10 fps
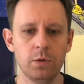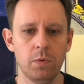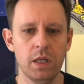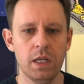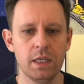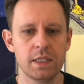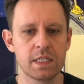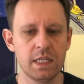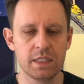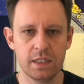
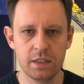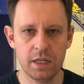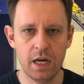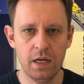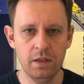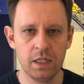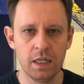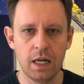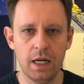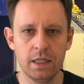Emanuele Sant'Andrea,